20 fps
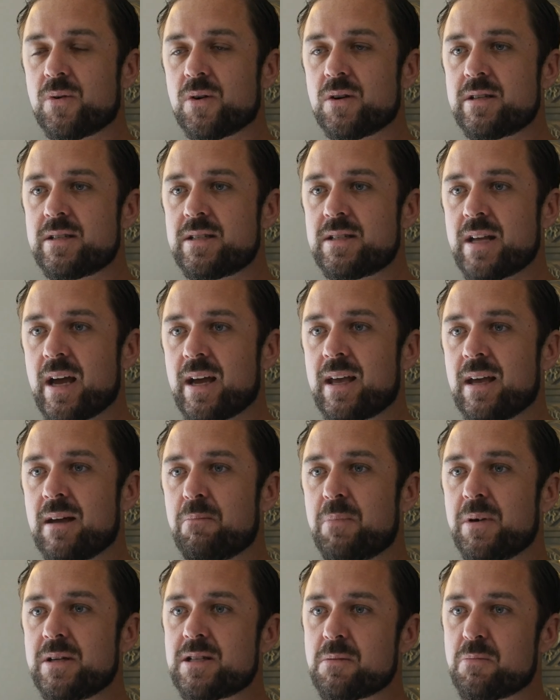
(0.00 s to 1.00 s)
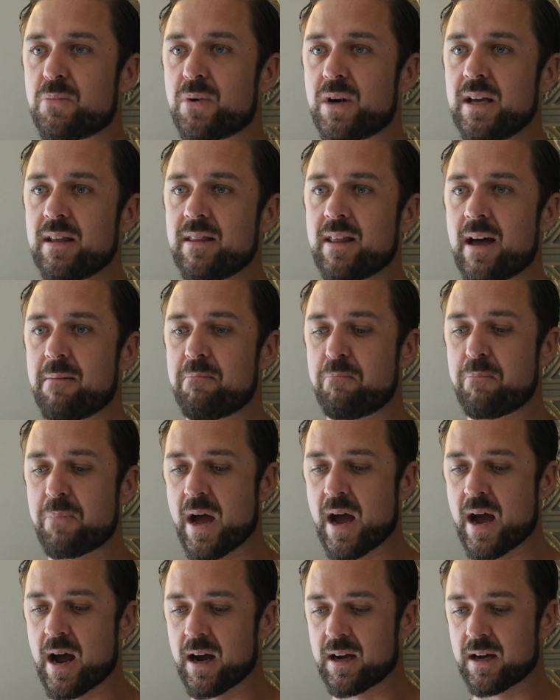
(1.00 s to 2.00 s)
for a second, but to bring that
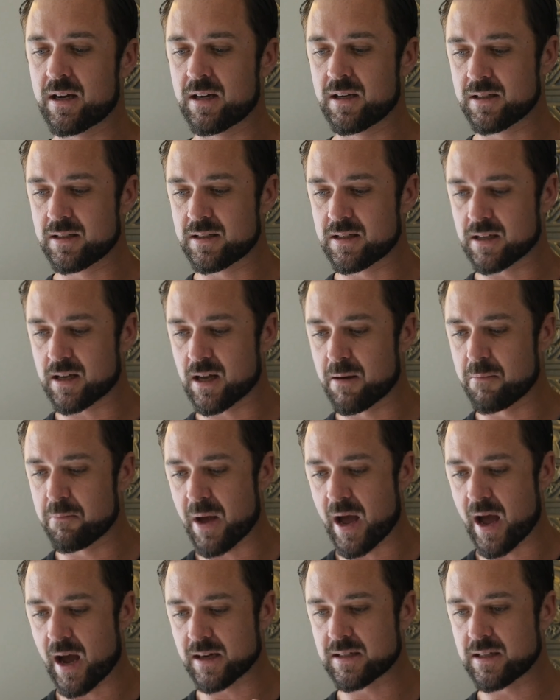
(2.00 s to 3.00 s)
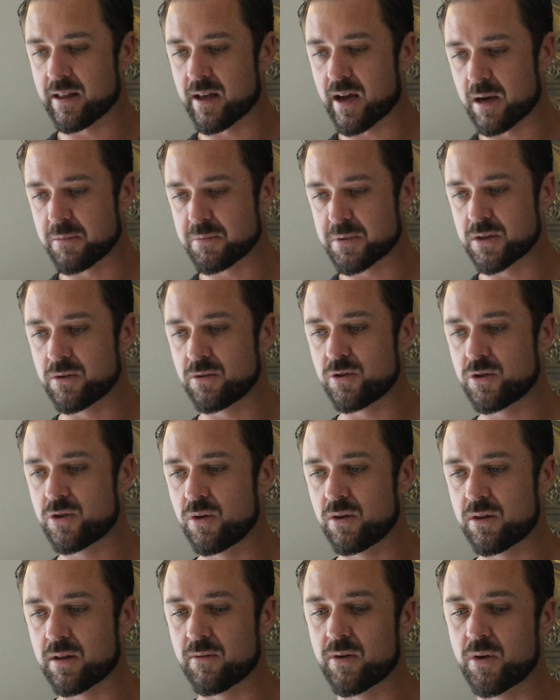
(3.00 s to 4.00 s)
back, to come back to the absolute
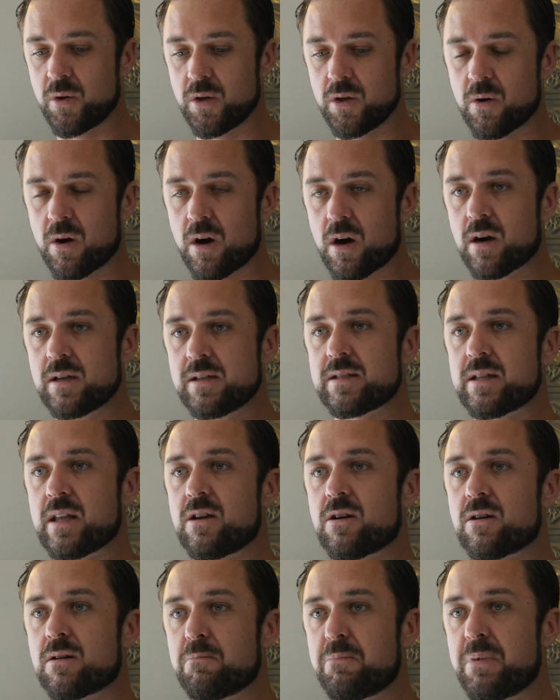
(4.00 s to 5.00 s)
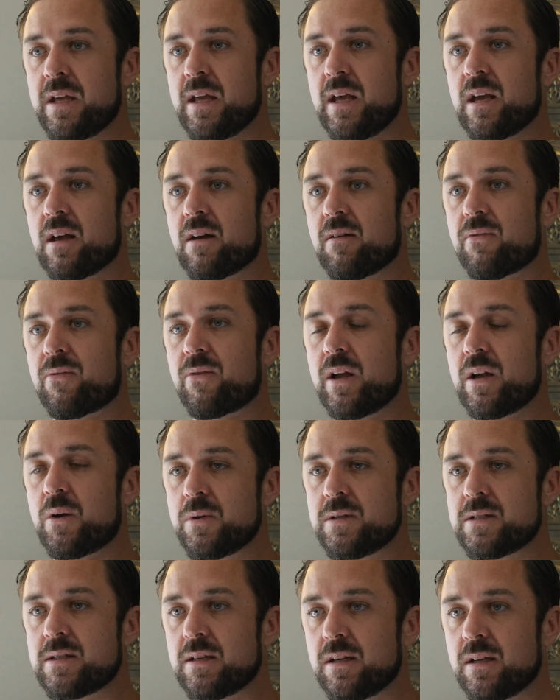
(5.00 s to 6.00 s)
truth of who you are, is that you're a being of
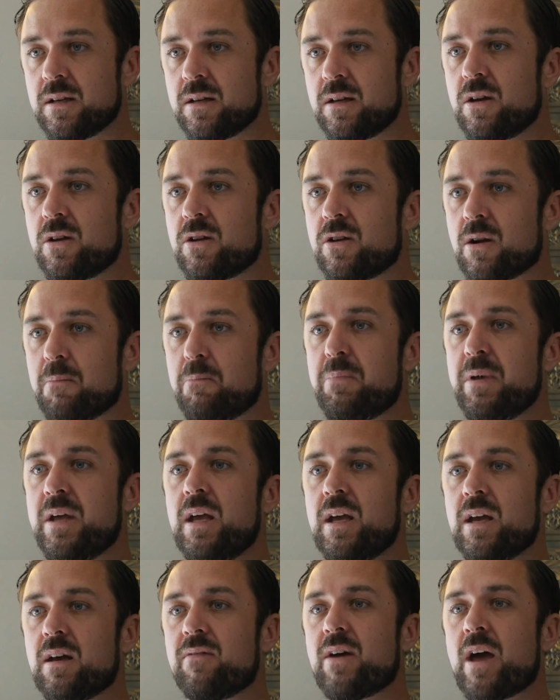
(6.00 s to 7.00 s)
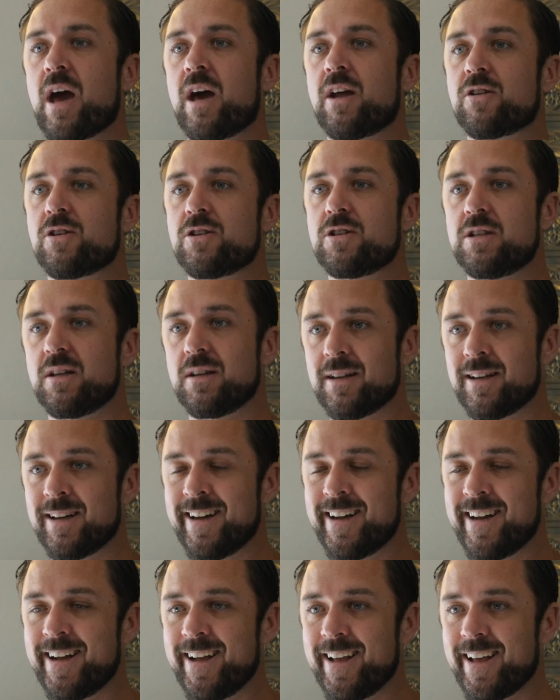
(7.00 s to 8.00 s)
frequency. You're a being of energy.
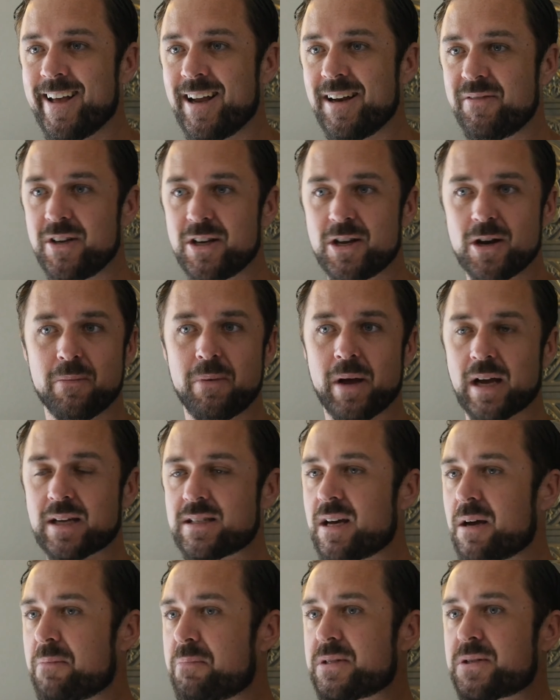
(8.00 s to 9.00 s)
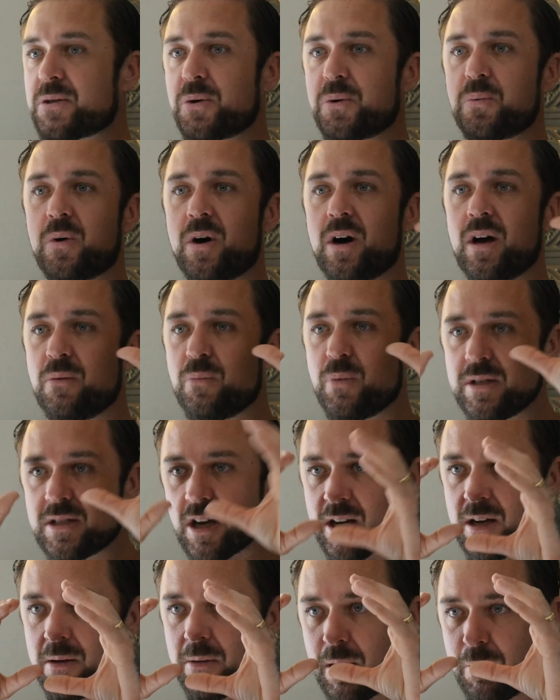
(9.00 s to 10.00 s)
And if you go back to episode 1, we
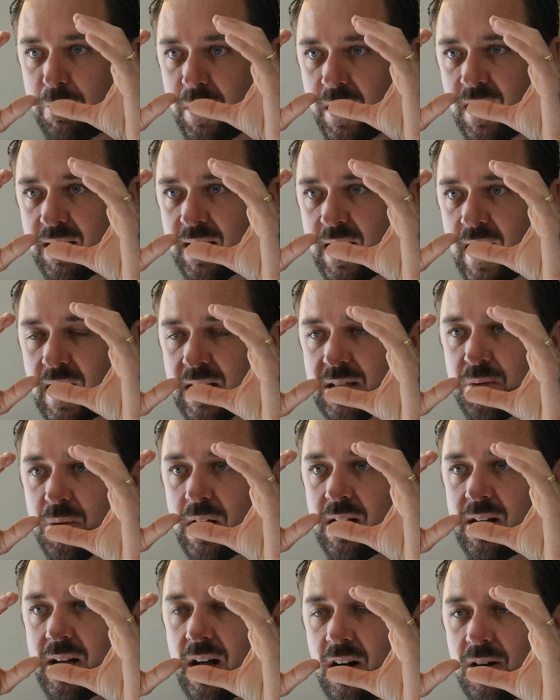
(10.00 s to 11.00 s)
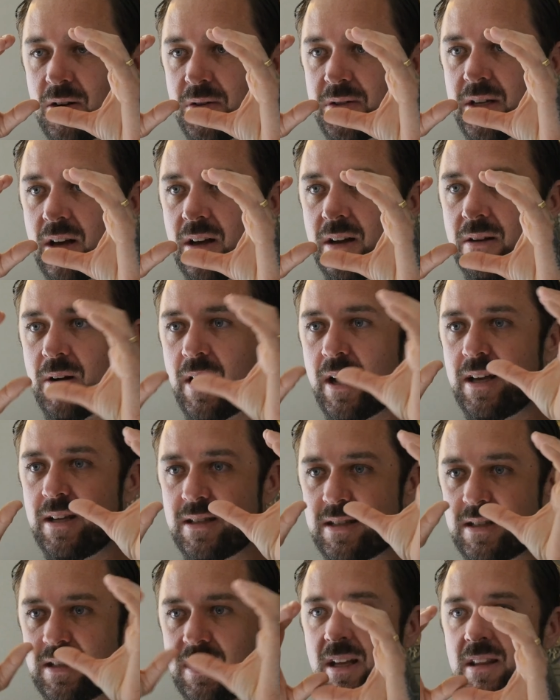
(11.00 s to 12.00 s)
talk about putting the X-ray goggles on, right?
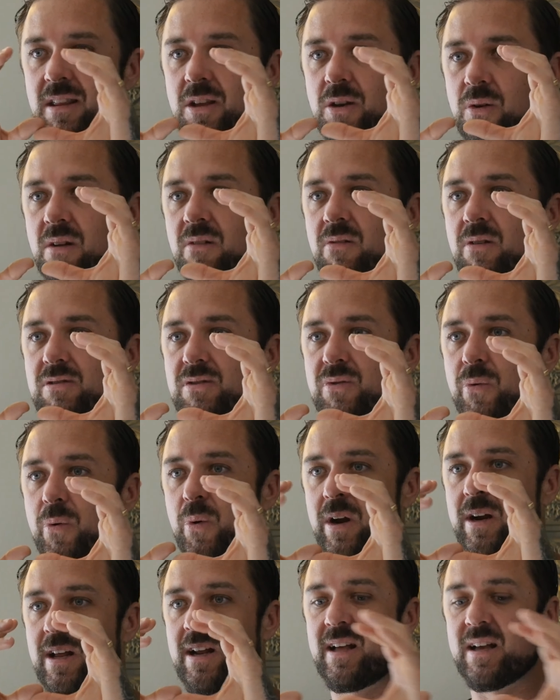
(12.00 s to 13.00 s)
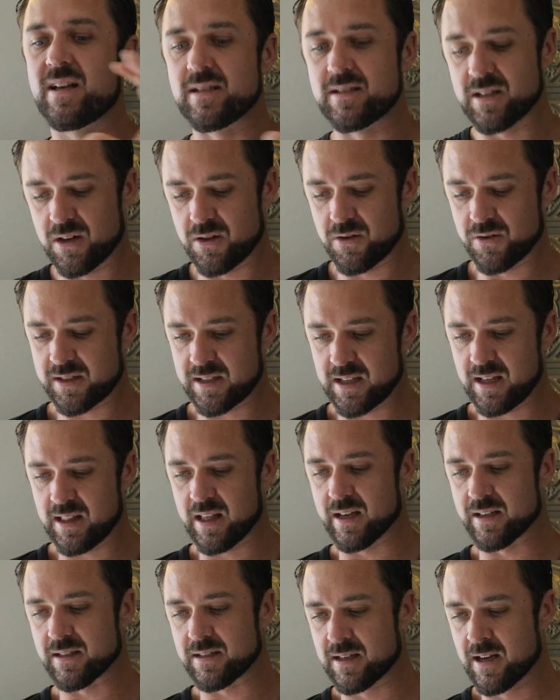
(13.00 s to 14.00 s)
Seeing the universe for what it is. And you see
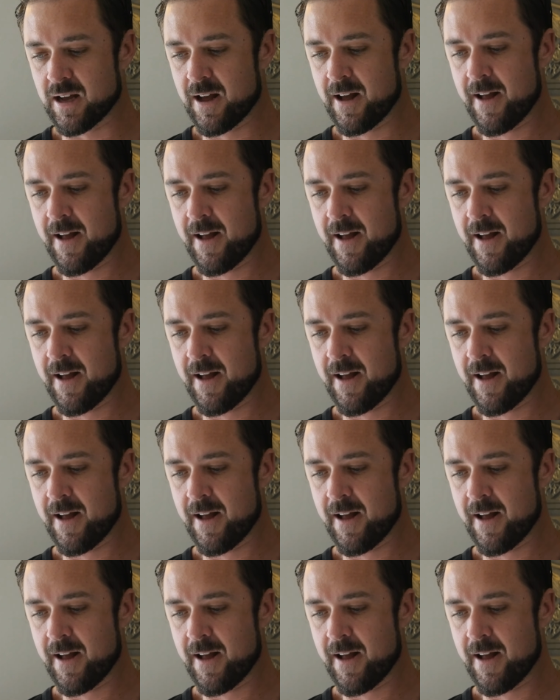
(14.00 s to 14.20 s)
this.